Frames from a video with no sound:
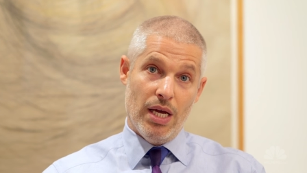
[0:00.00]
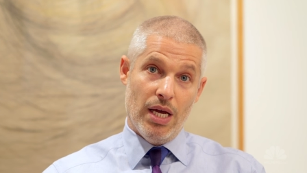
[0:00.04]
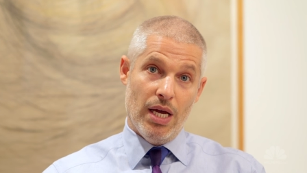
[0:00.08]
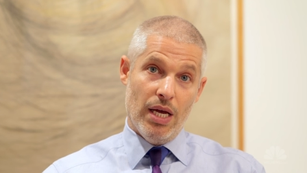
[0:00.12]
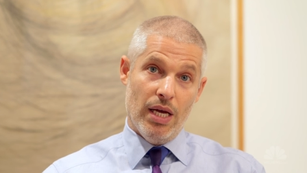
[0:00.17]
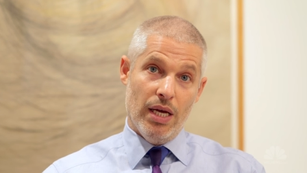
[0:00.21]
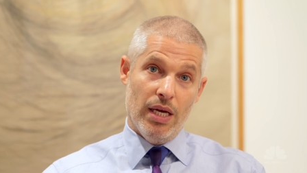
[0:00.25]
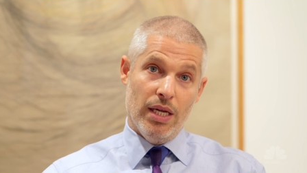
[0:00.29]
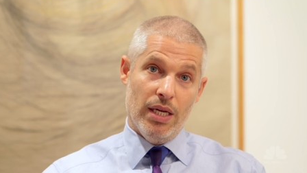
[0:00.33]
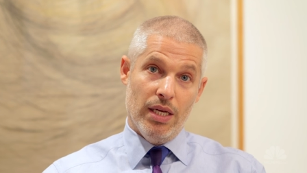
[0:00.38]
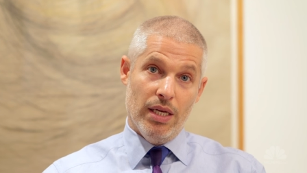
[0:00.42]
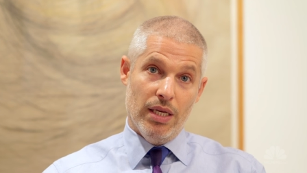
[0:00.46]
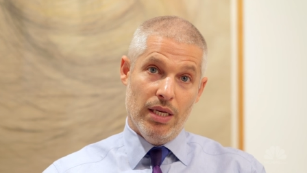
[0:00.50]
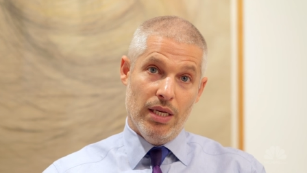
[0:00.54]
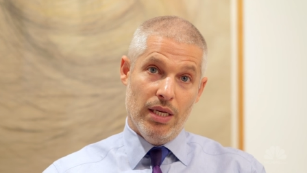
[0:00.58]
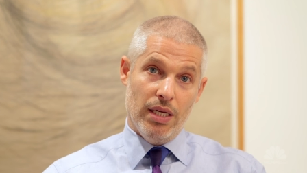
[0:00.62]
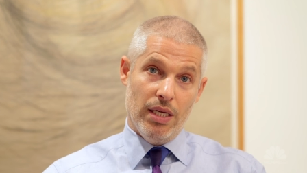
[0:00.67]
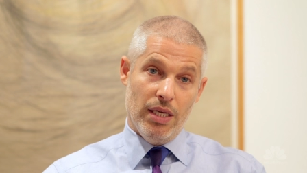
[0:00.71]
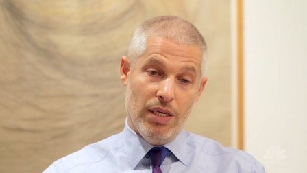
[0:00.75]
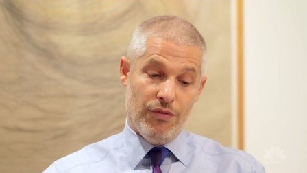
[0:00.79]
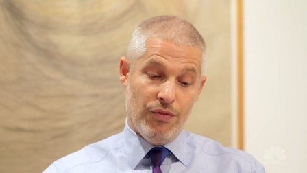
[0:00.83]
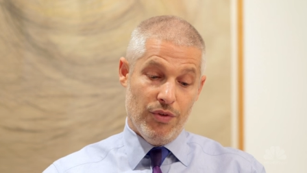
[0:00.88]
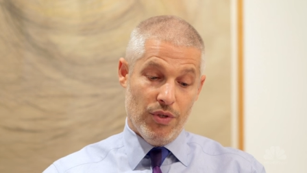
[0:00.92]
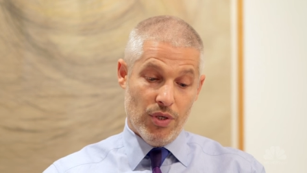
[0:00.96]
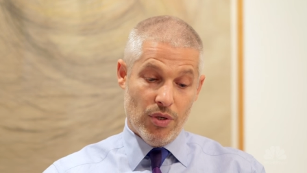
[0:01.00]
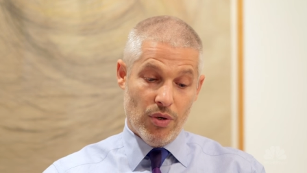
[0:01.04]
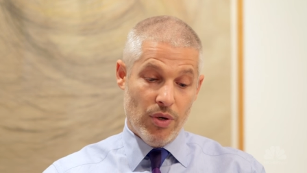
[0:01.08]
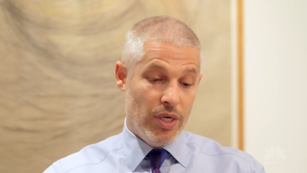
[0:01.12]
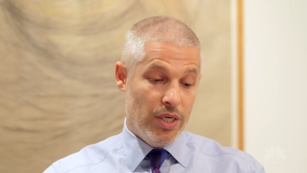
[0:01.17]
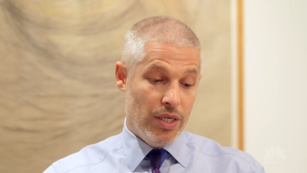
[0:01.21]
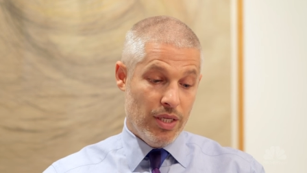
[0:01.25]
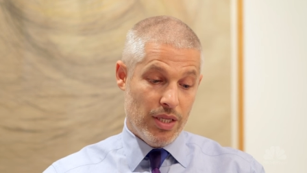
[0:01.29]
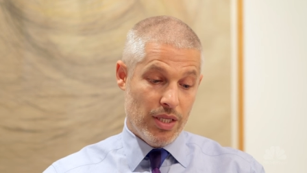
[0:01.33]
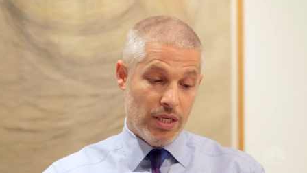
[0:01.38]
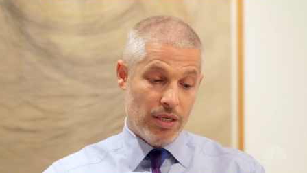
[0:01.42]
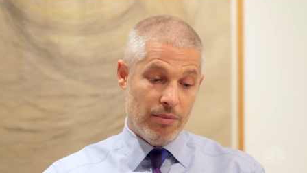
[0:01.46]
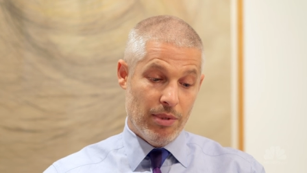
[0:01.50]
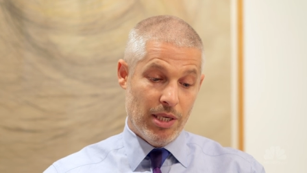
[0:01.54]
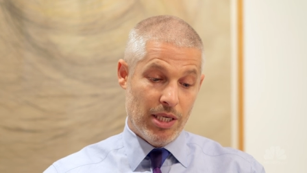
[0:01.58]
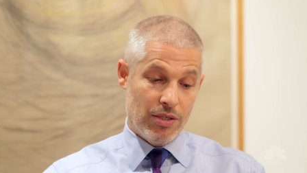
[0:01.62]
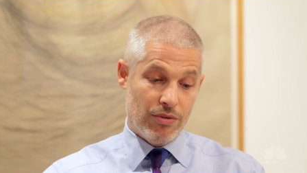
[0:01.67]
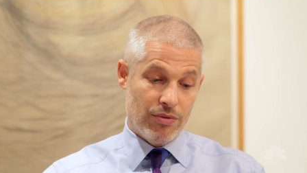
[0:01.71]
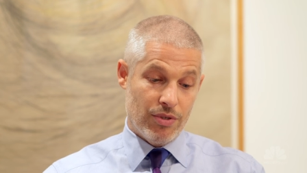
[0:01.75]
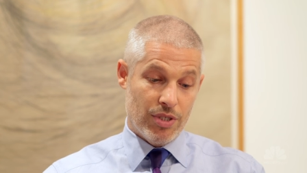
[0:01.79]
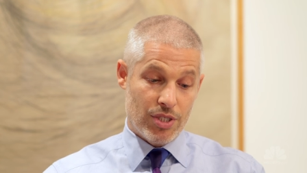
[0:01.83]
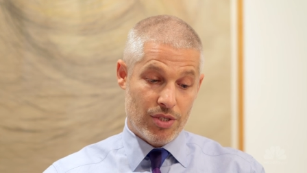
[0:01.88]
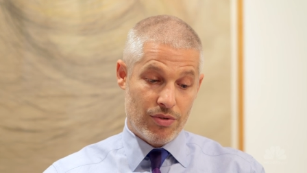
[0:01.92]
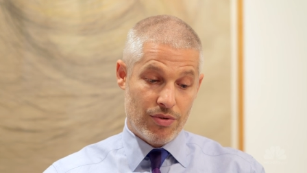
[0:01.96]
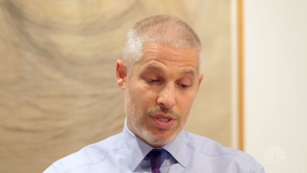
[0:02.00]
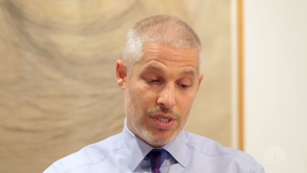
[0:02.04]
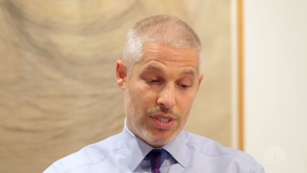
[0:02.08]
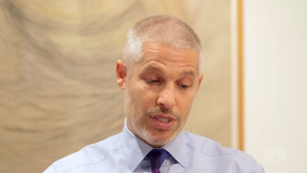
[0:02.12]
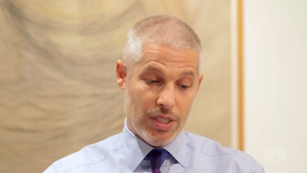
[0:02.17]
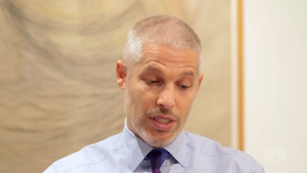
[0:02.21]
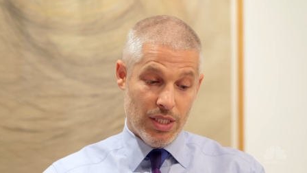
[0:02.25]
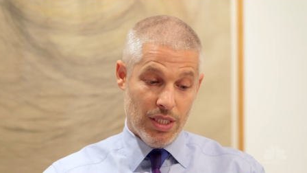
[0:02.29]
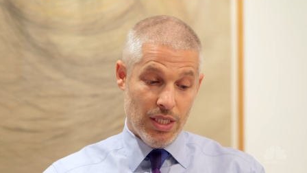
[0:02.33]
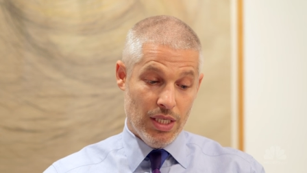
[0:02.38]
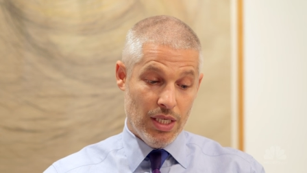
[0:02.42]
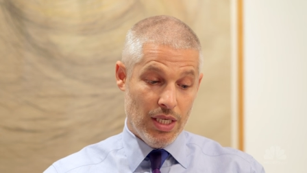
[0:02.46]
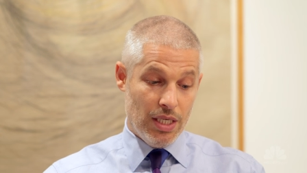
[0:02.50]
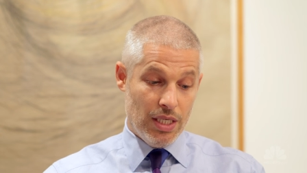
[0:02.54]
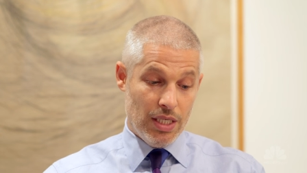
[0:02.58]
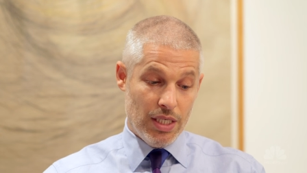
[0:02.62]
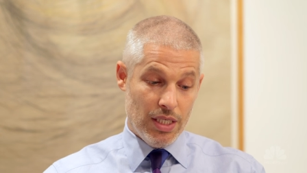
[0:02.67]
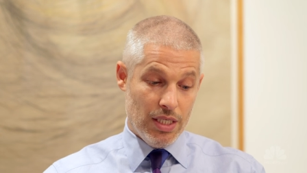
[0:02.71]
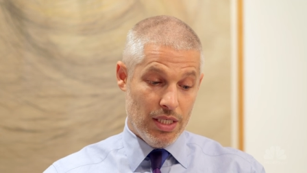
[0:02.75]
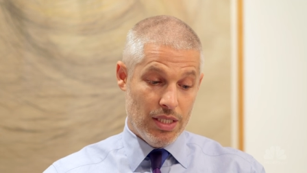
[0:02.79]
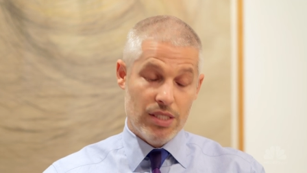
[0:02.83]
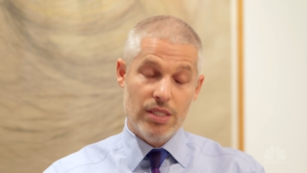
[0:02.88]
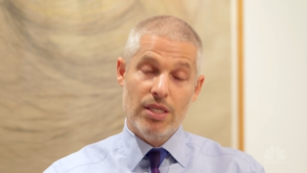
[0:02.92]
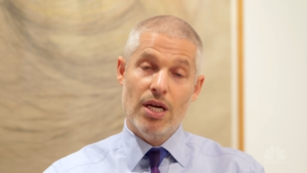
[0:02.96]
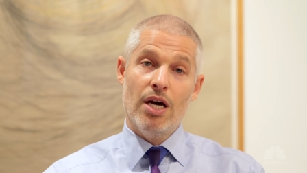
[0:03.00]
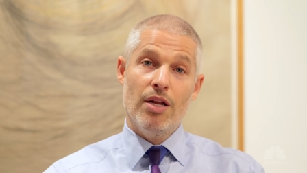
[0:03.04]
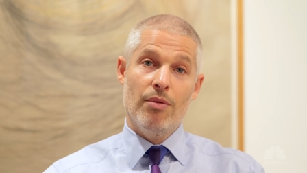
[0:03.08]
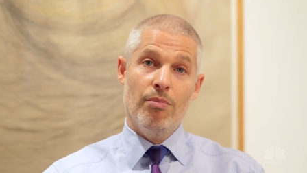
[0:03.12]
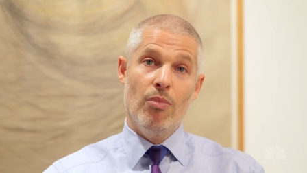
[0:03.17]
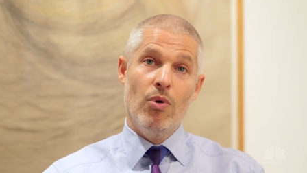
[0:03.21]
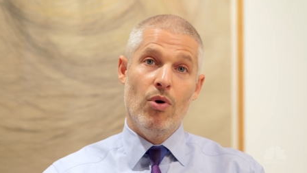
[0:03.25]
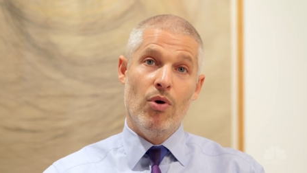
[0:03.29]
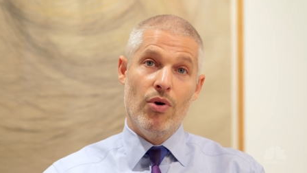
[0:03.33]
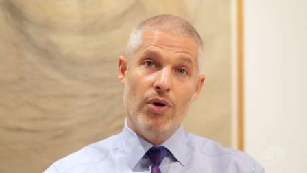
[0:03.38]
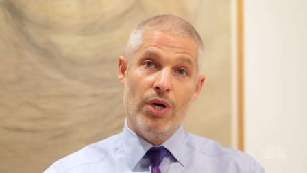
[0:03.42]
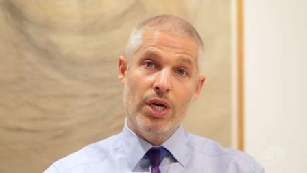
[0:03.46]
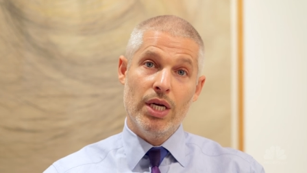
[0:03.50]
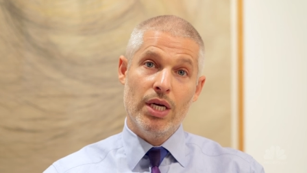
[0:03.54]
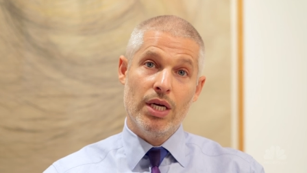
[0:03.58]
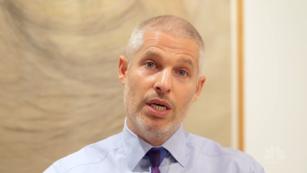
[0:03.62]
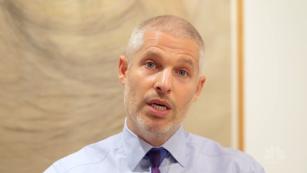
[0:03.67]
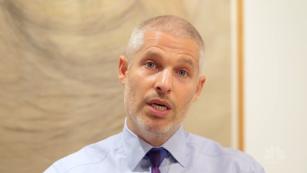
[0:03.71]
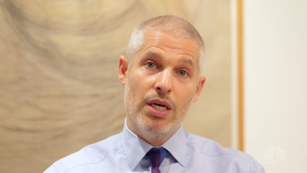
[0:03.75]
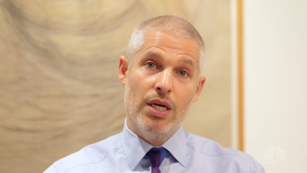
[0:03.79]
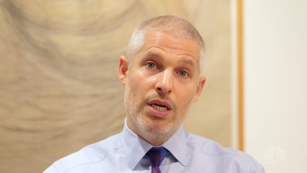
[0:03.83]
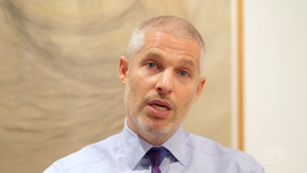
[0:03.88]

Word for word: And if you know anything about Chris Christie, he's not boring.